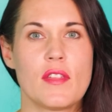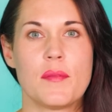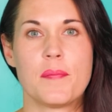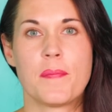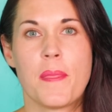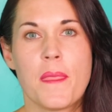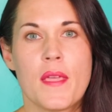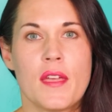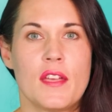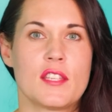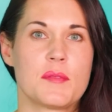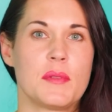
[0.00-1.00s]
them
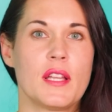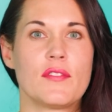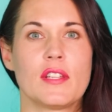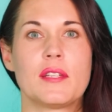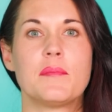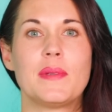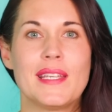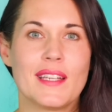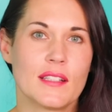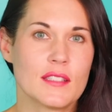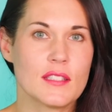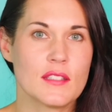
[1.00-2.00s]
as malevolent
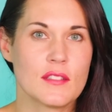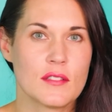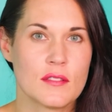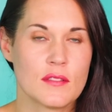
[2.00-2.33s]
beings.